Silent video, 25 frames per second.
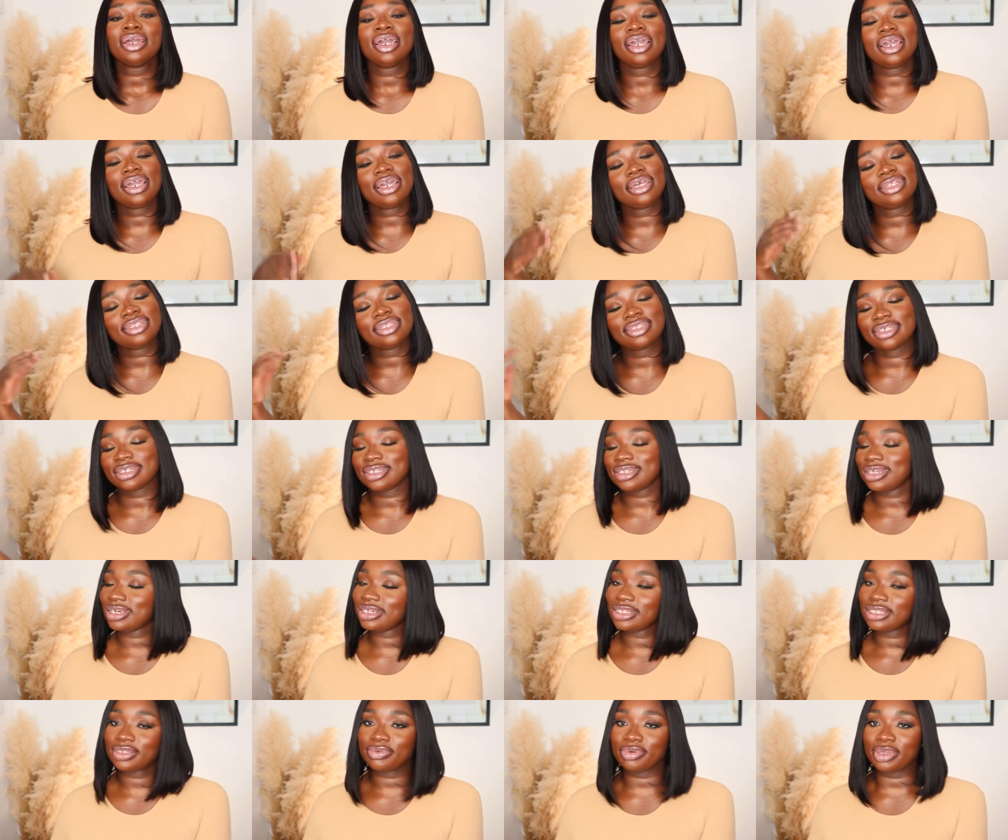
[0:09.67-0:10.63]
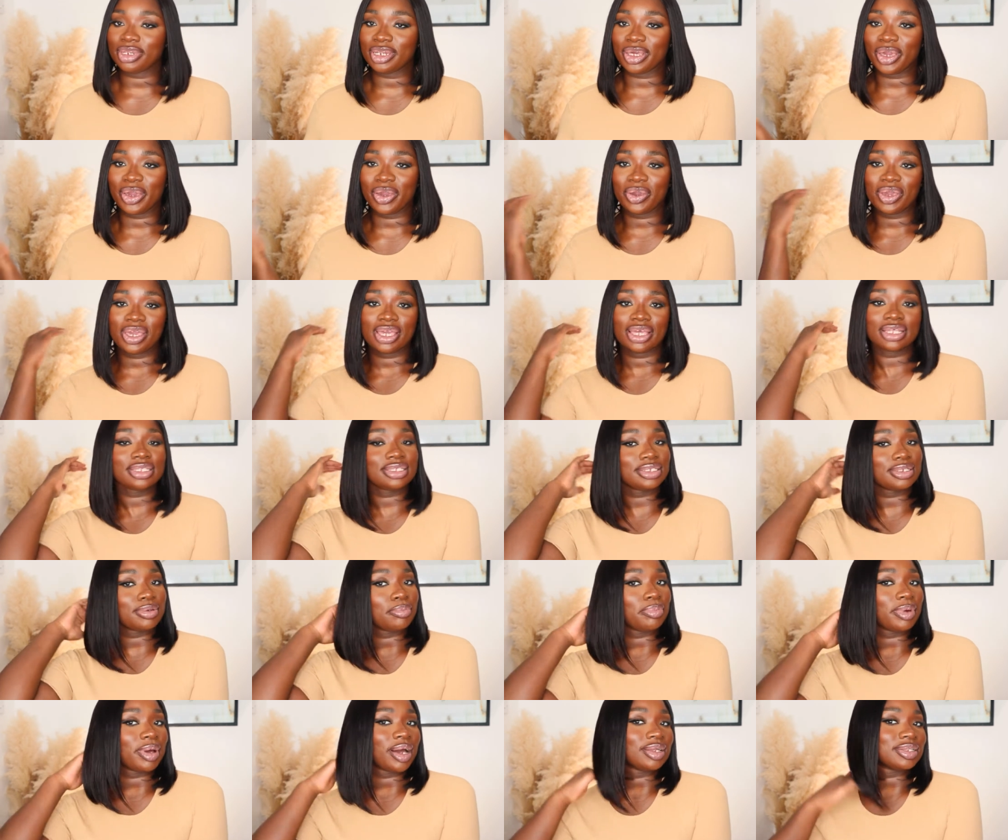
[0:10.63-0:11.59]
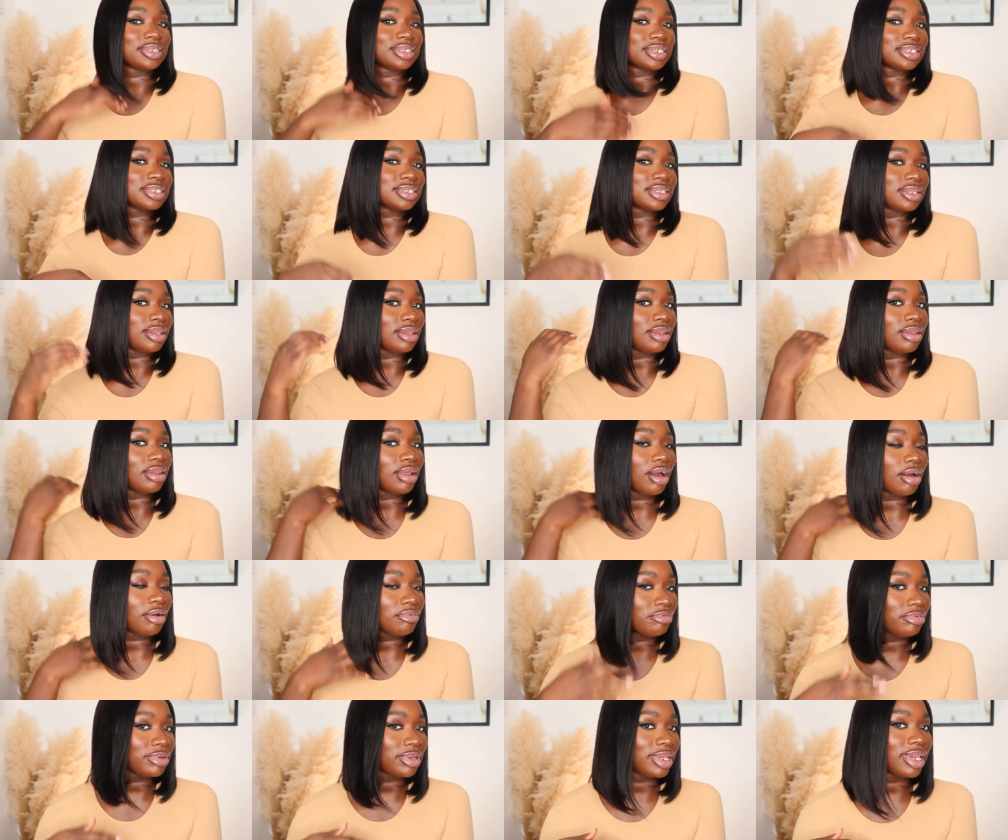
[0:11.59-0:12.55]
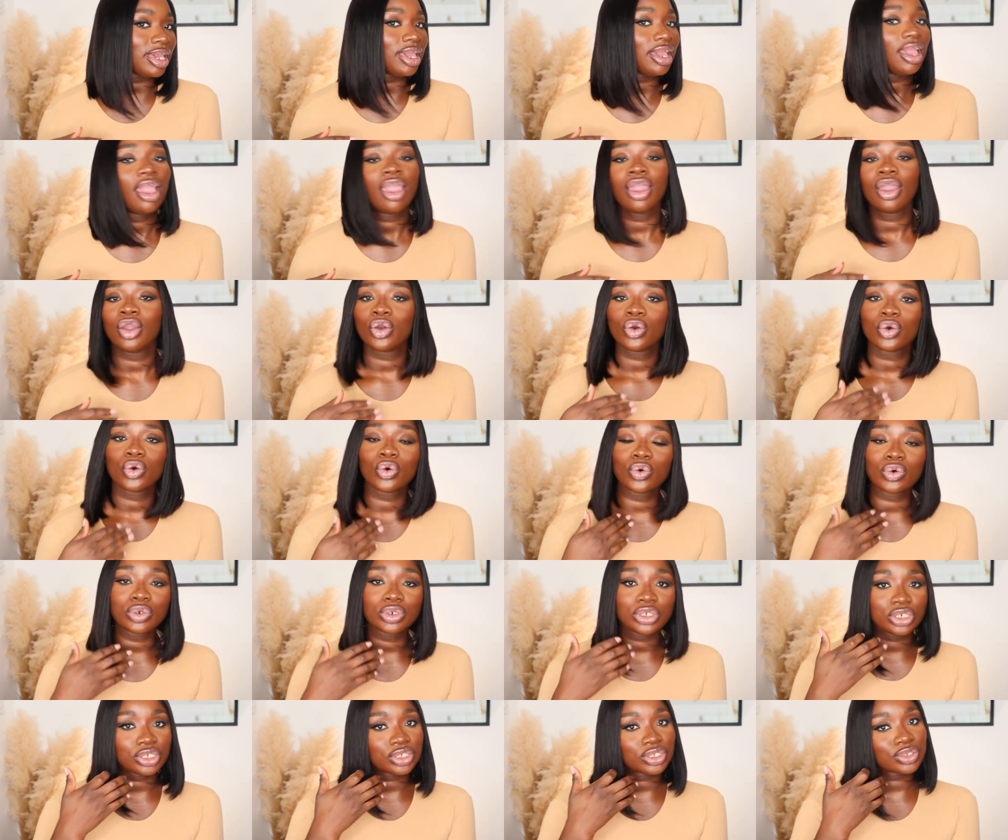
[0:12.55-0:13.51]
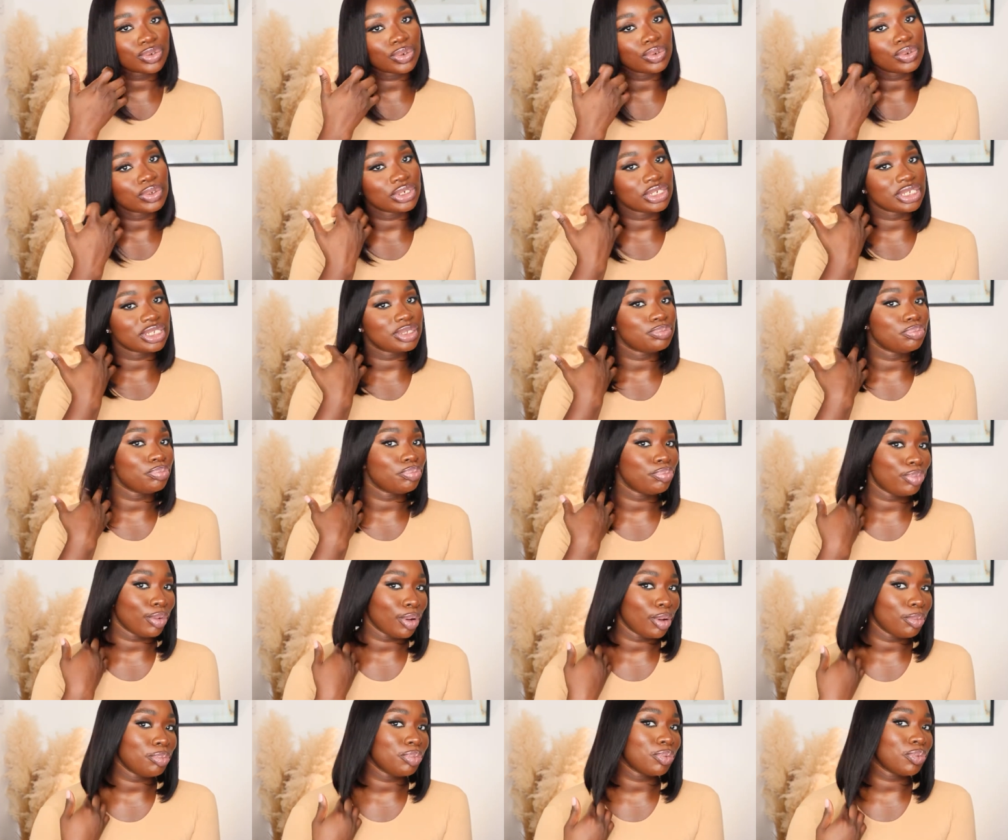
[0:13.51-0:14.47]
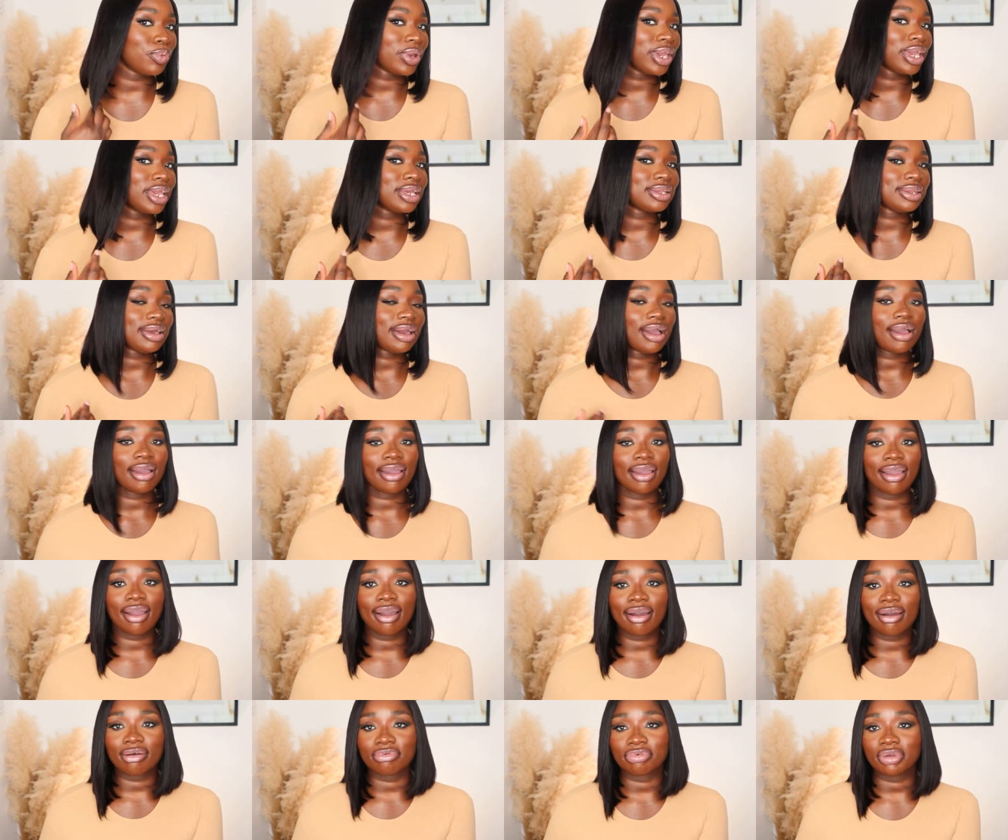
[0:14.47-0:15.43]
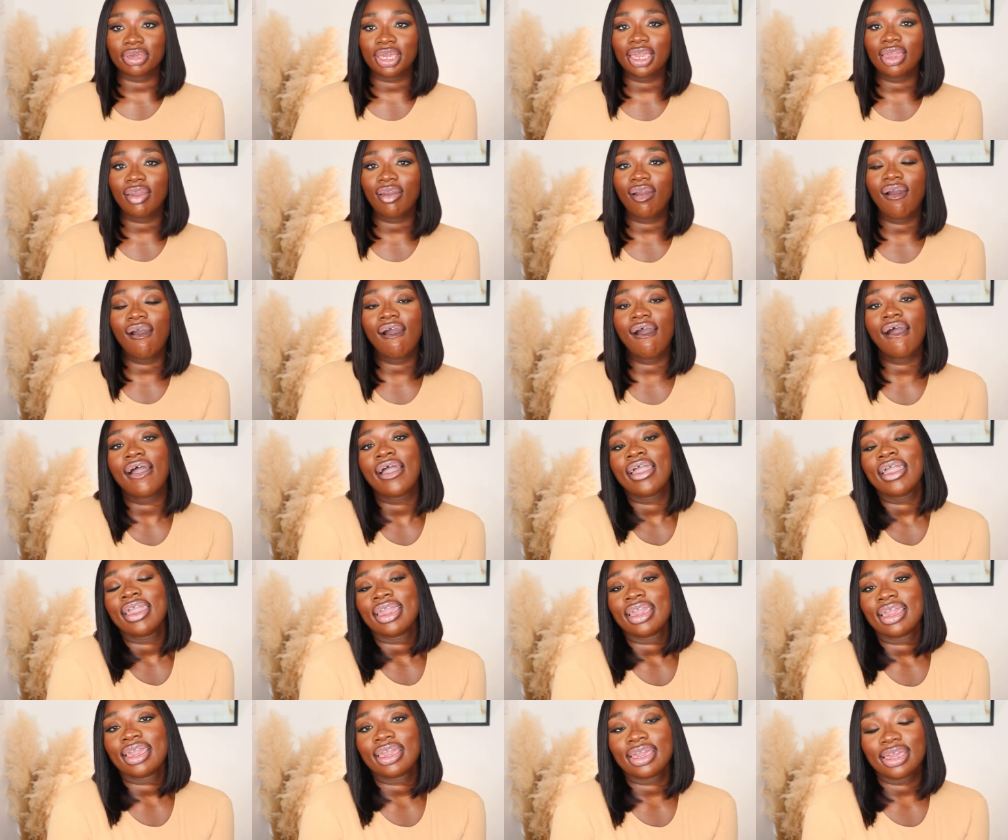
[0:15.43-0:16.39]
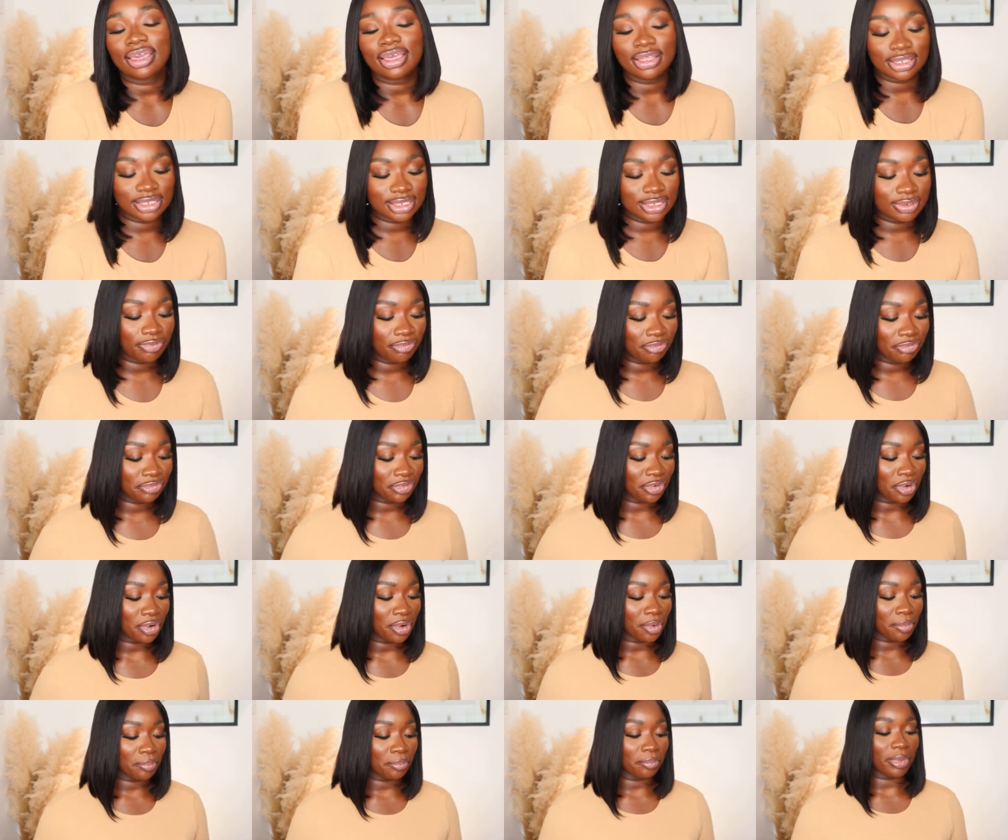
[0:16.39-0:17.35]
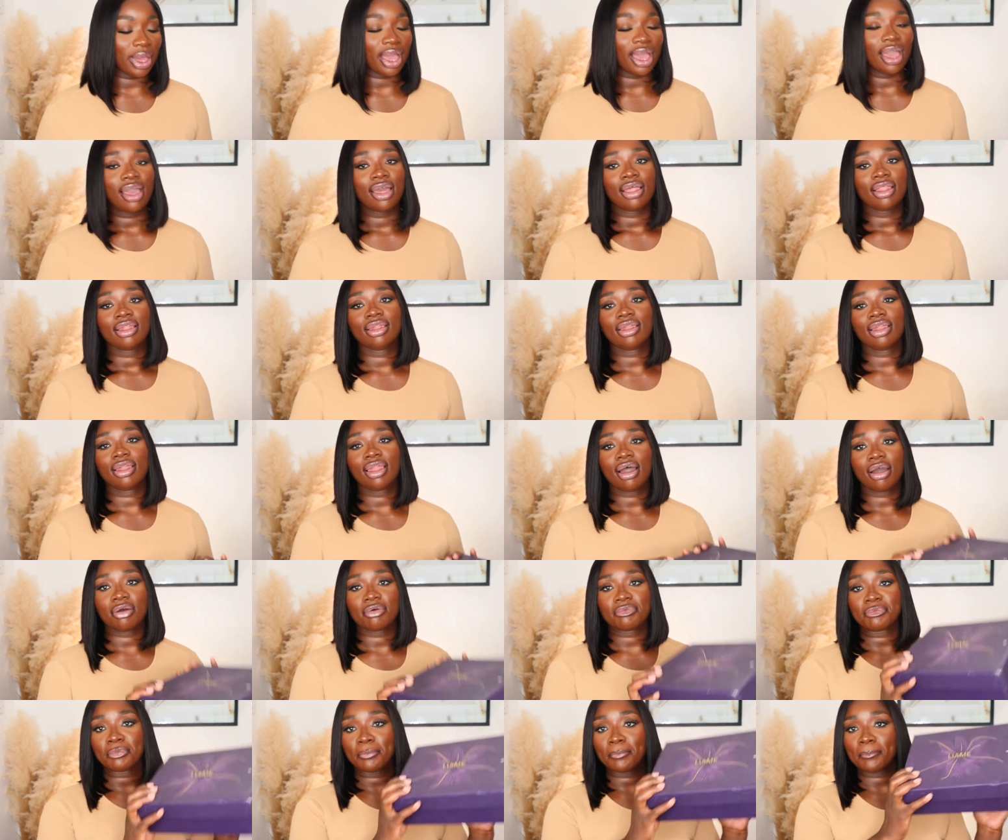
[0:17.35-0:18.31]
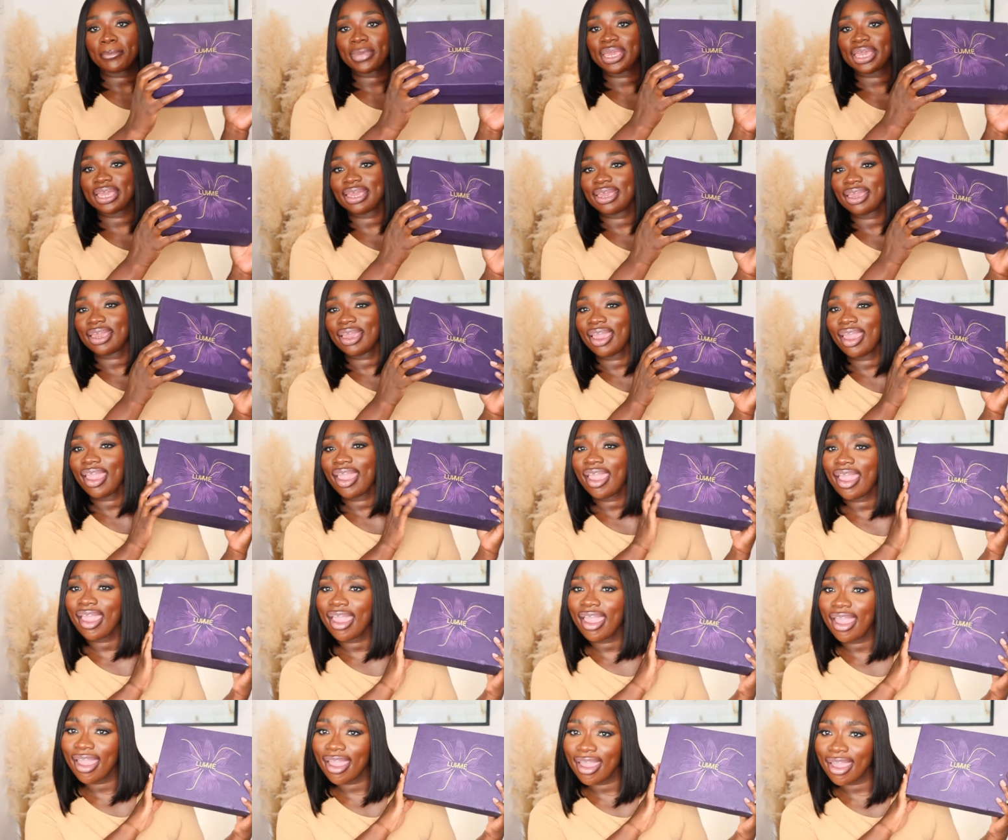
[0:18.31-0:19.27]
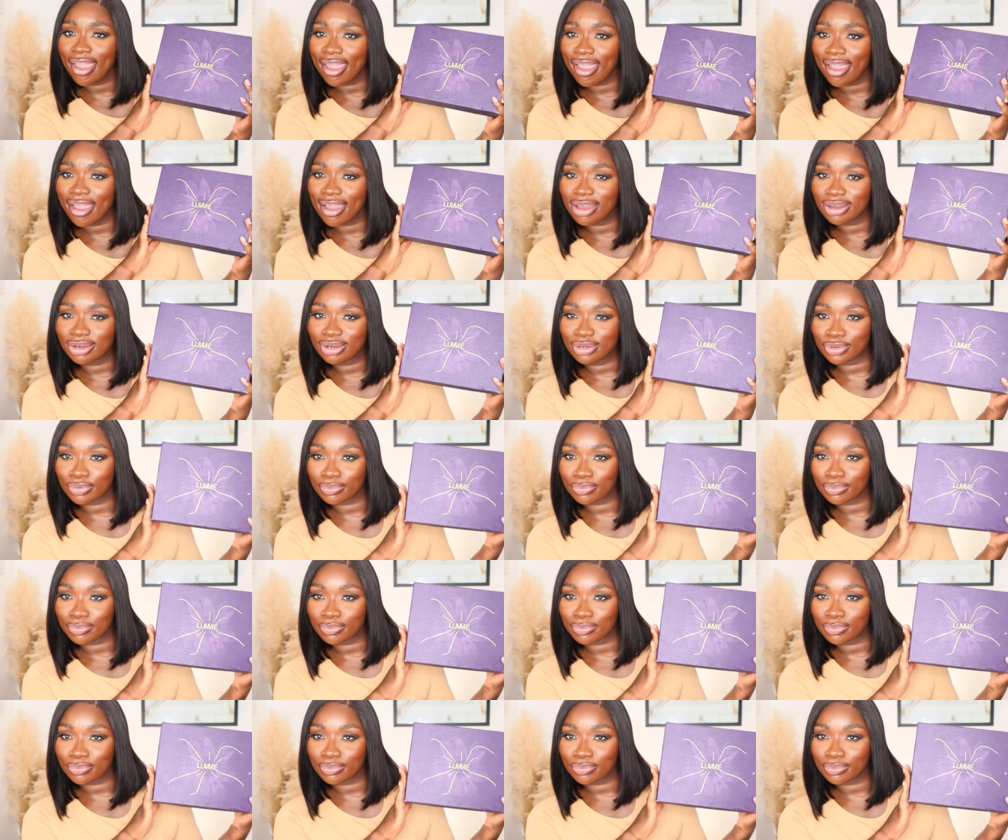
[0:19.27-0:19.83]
In today's video, it's about this lovely, gorgeous, gorgeous bob wig that I have here. It's from Luvme Hair